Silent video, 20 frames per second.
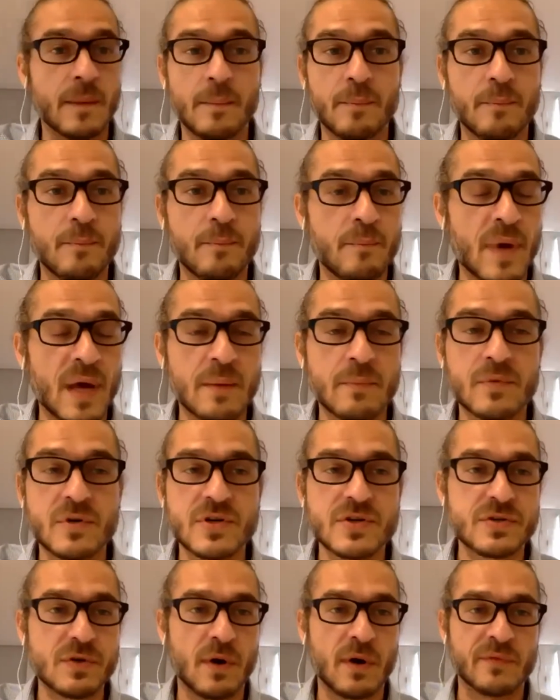
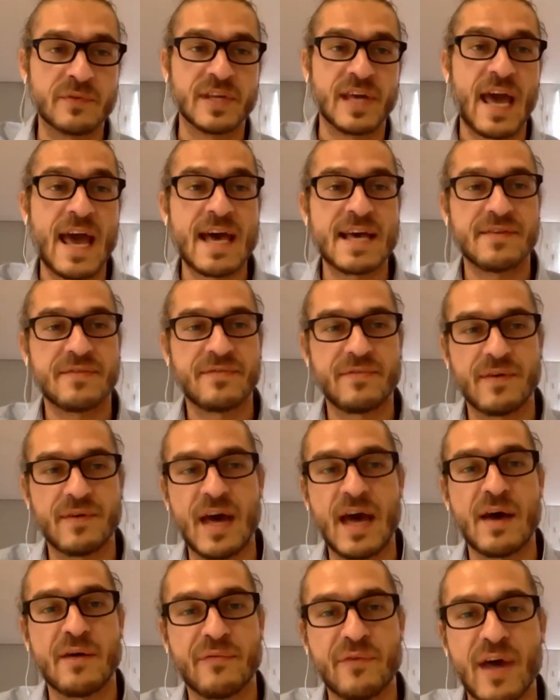members of the
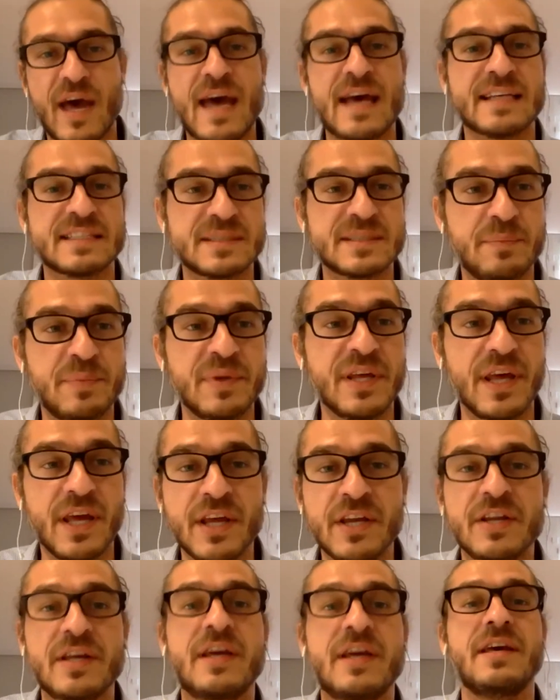FSB
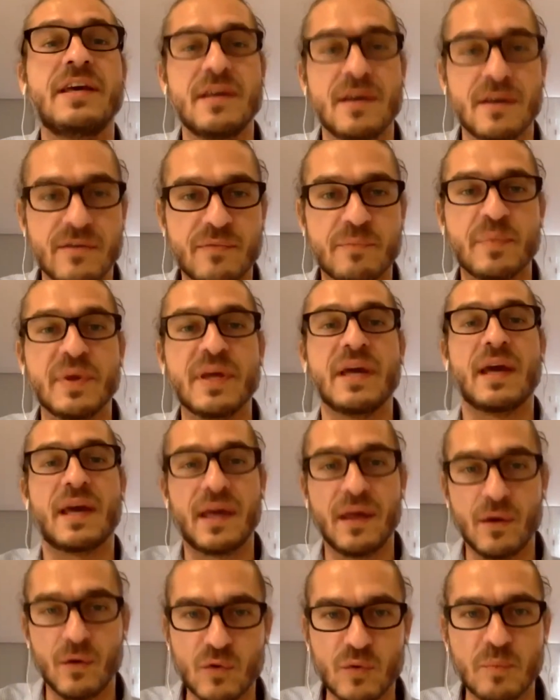in Kiev being
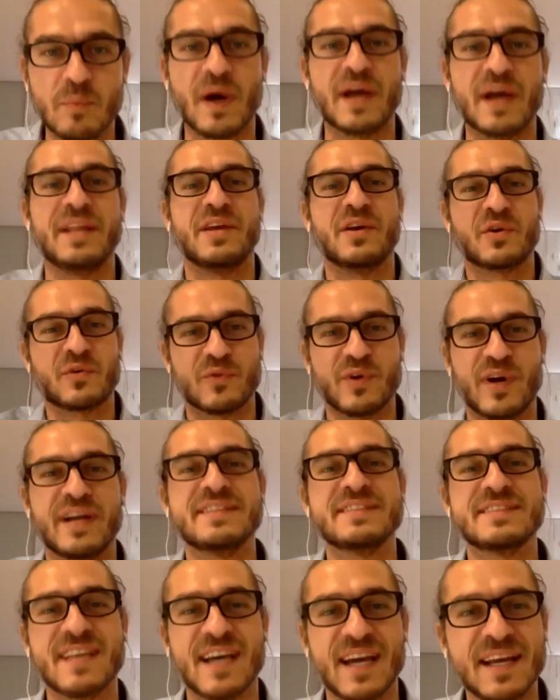killed by the
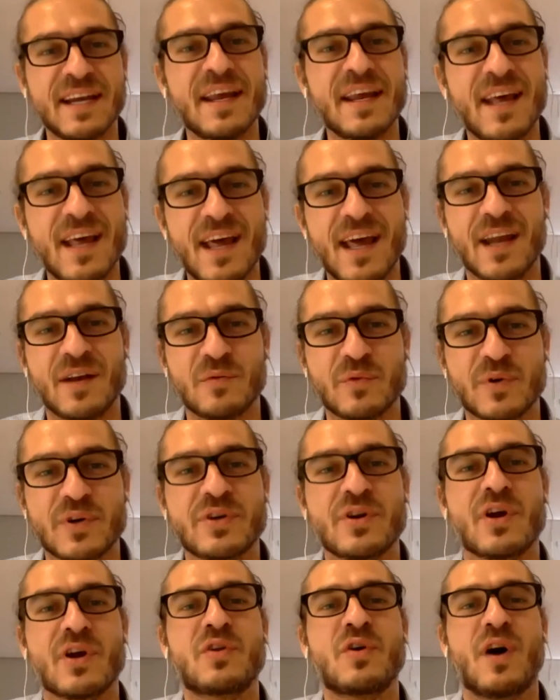Ukrainian side, and we're
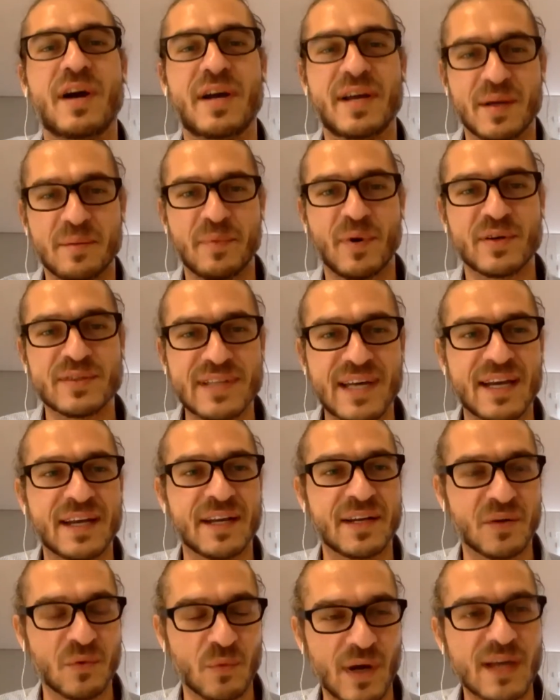not talking about that
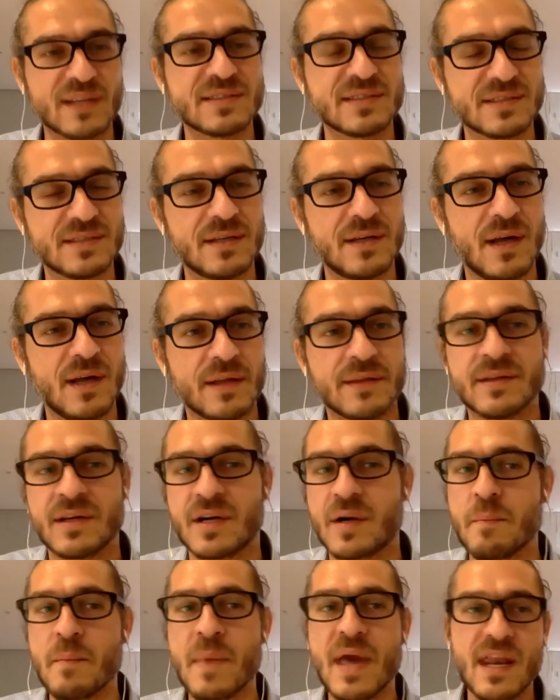in the West. There
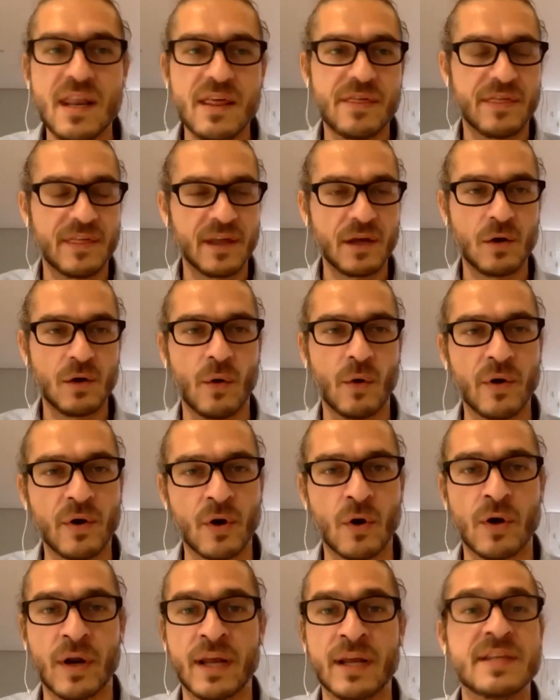are many things going
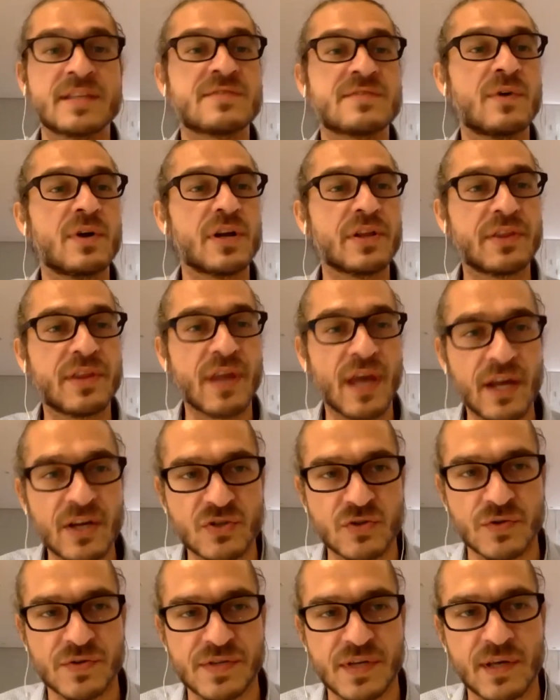on, and it's very
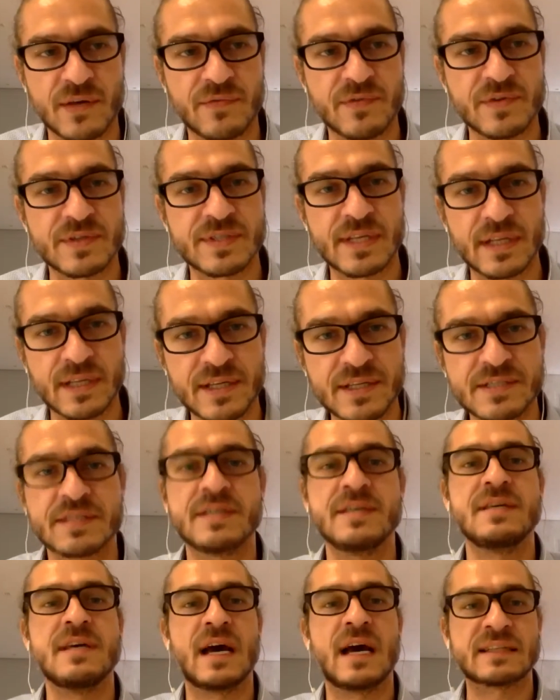dangerous. If
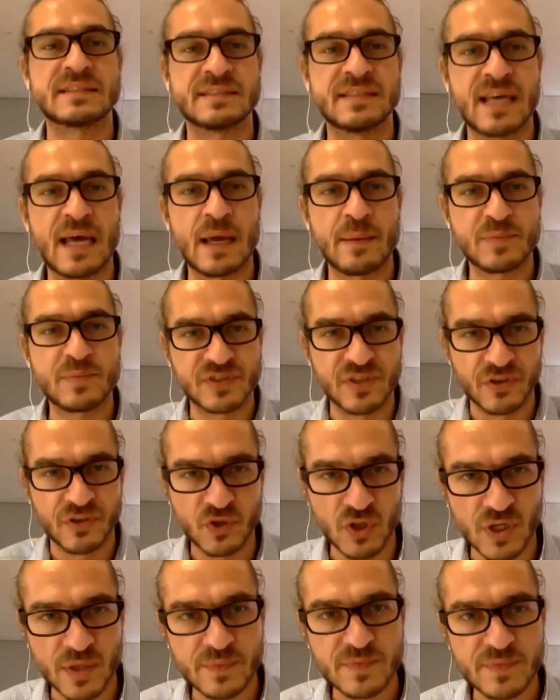Zelensky accepts the
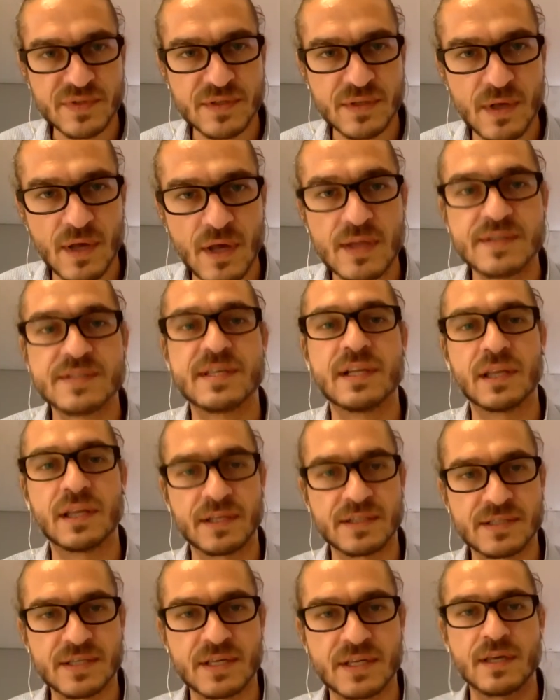terms,
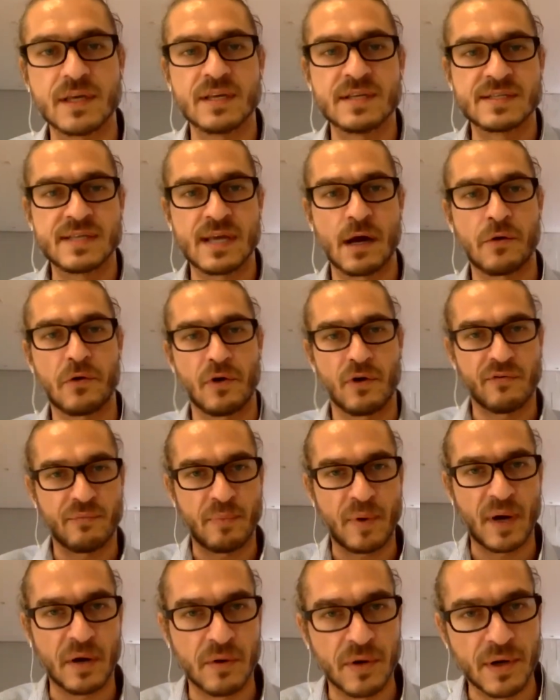Zelensky is out of
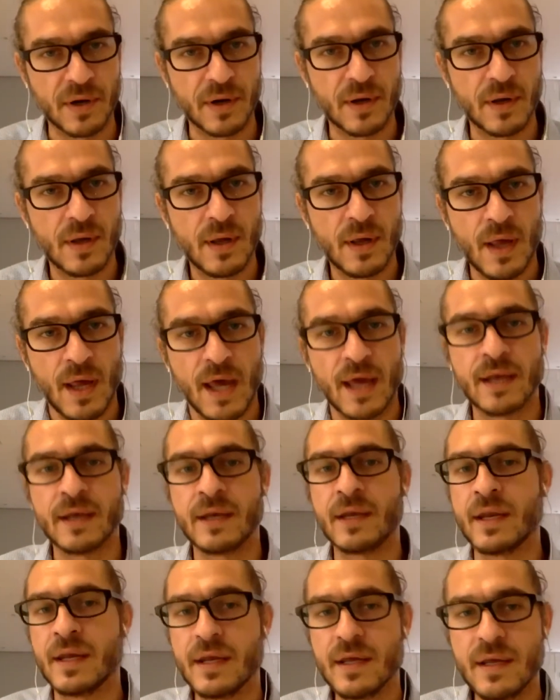power.
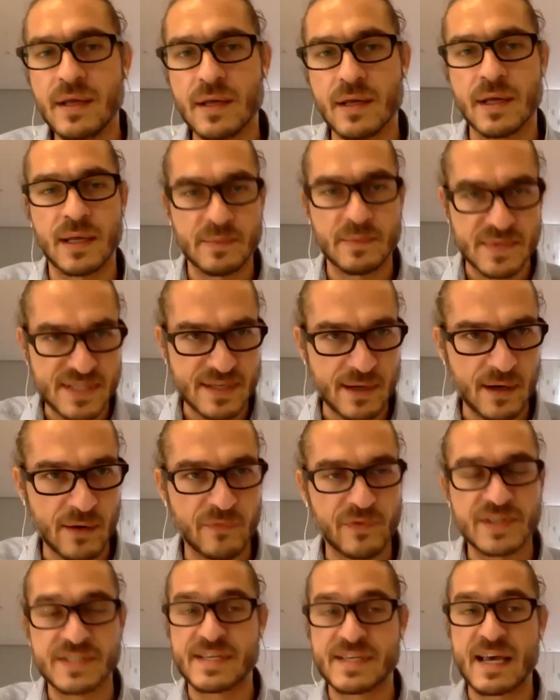And he
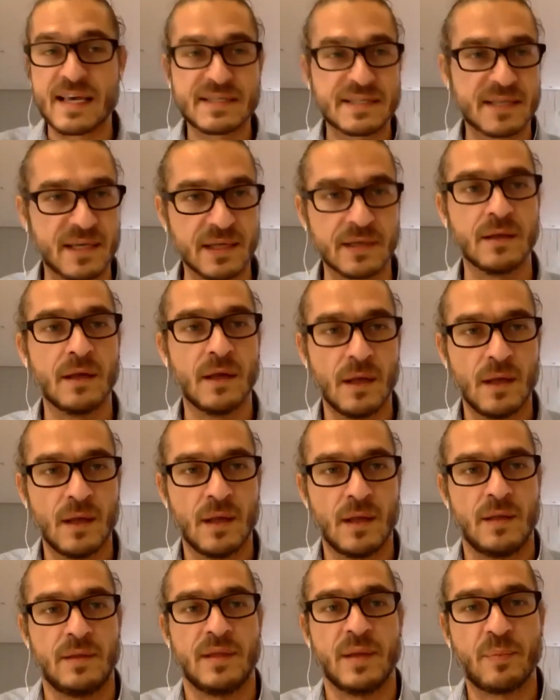himself is asking
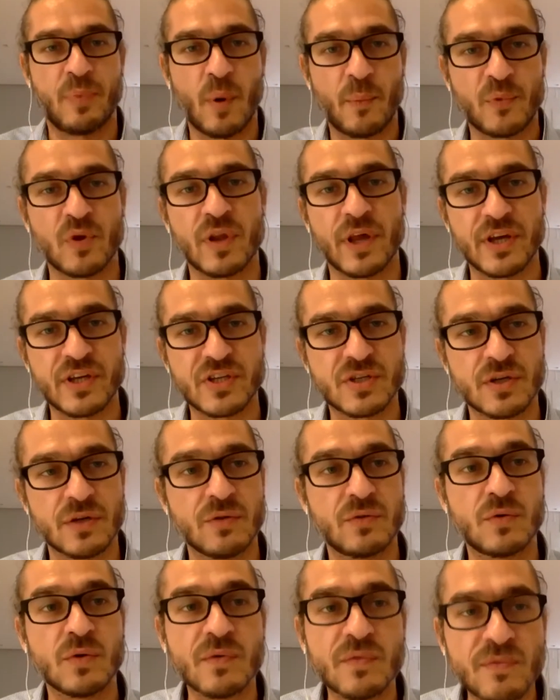the
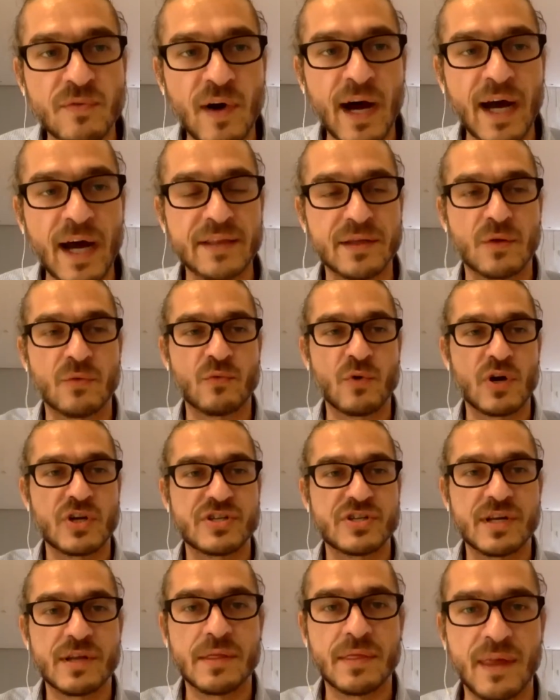population to fight
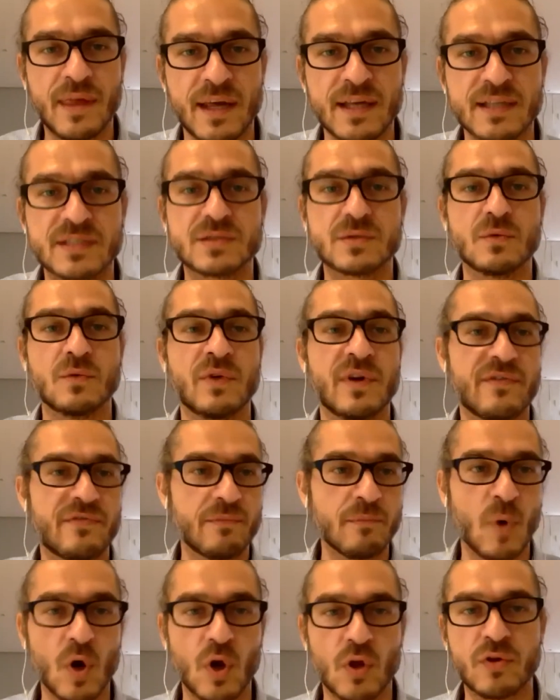Russia tanks with
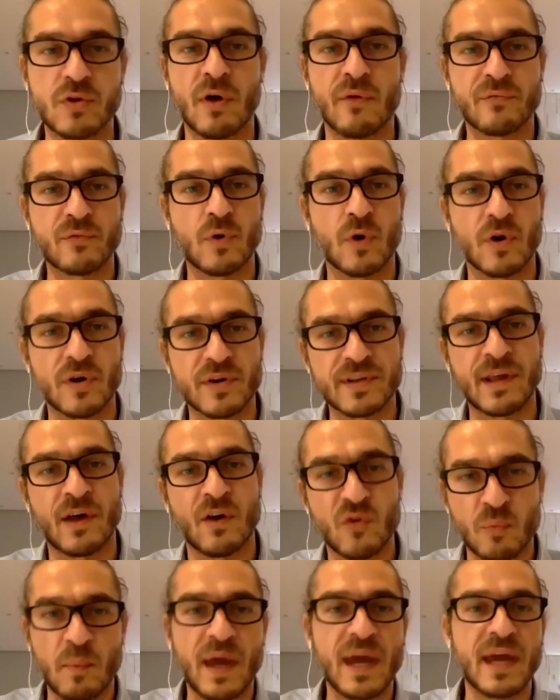Molotov
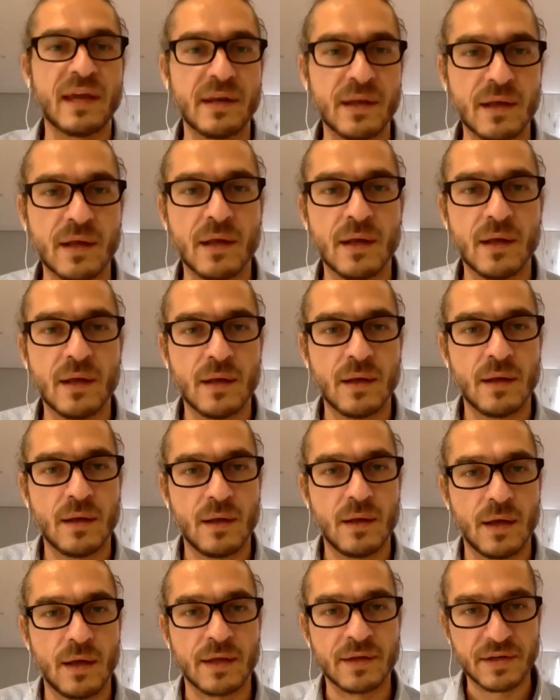cocktails made
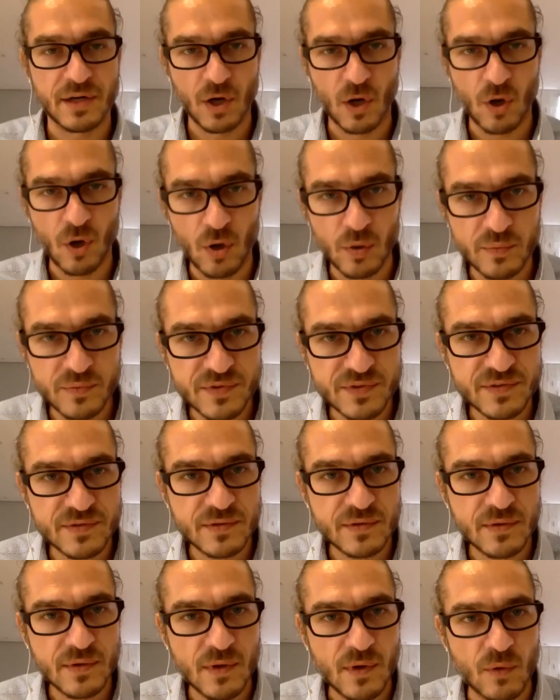in their
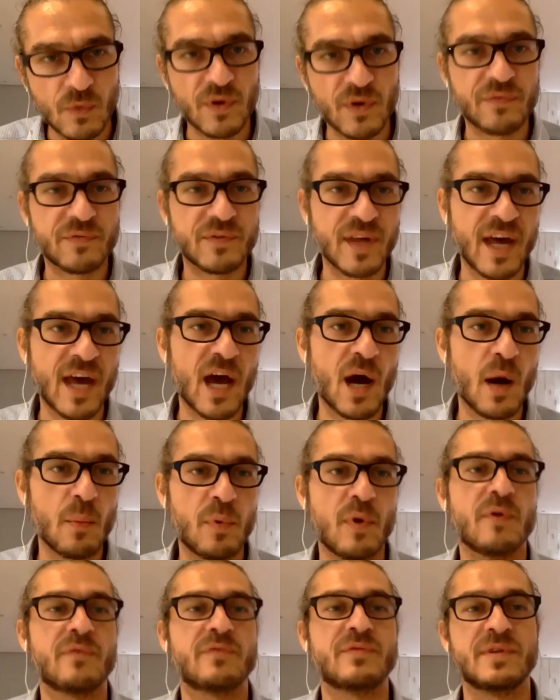homes with the help
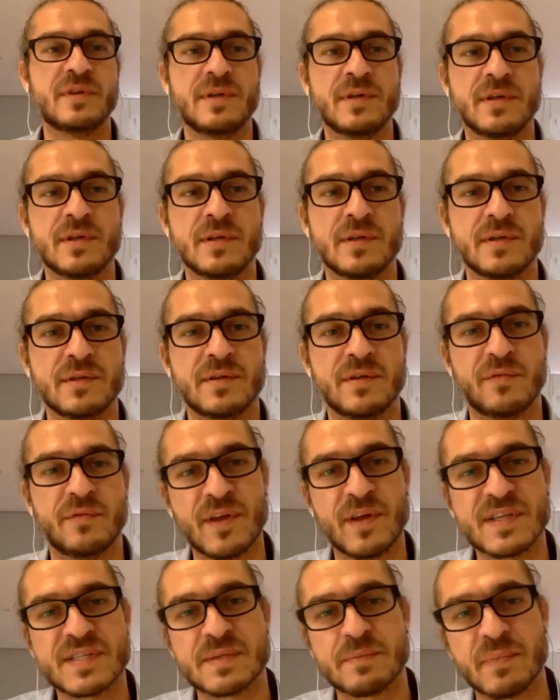of the
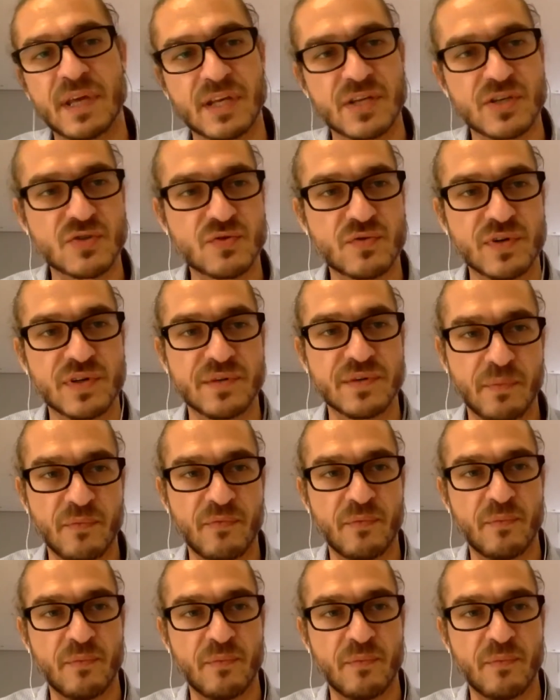Defense Ministry